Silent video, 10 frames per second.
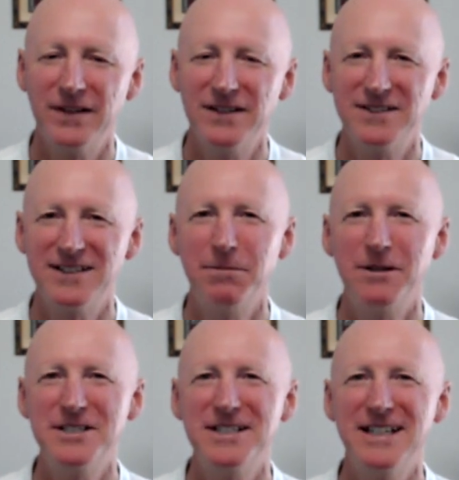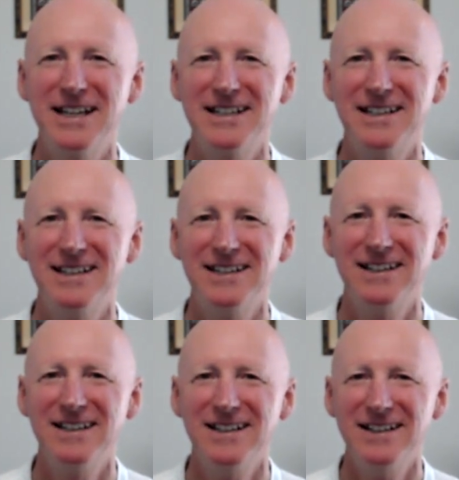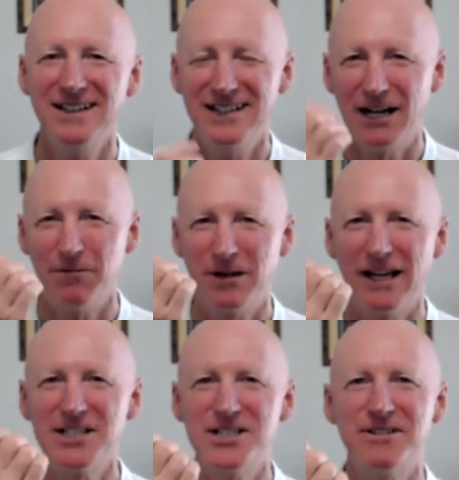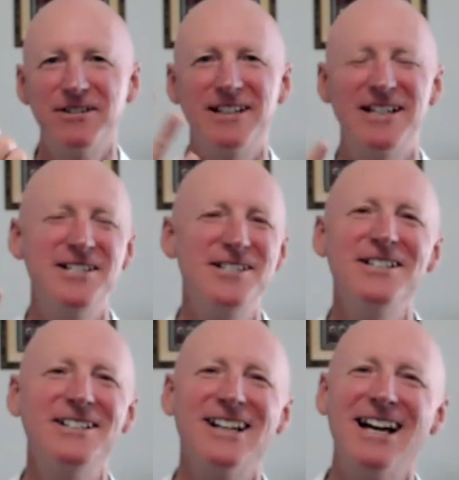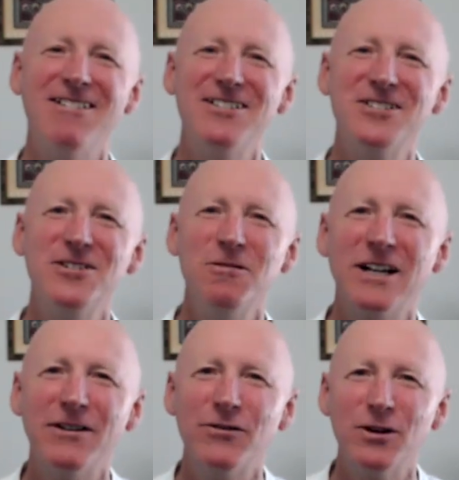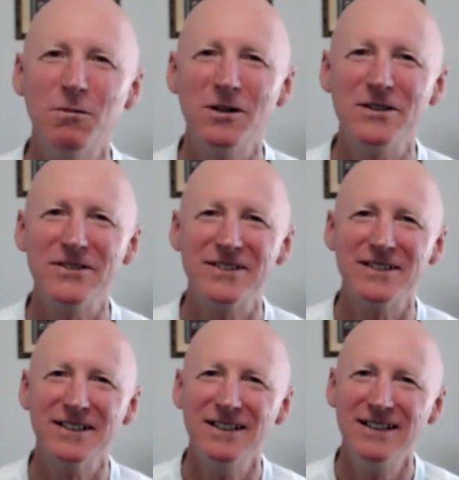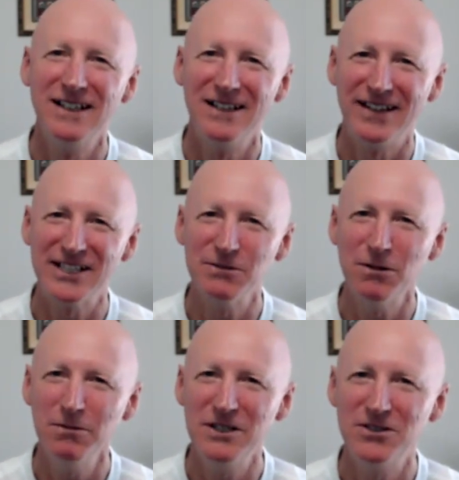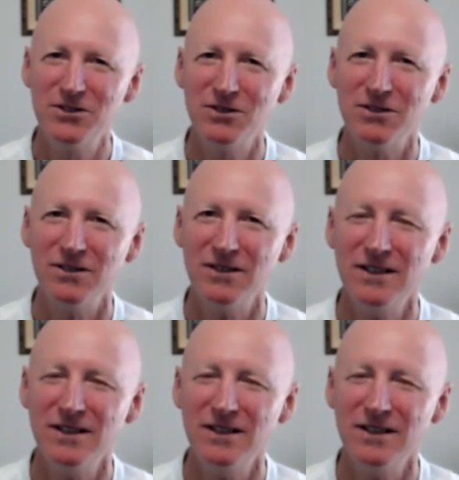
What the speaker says: Established again. Now relax your attention and allow it to do whatever it wants. And that's what we do.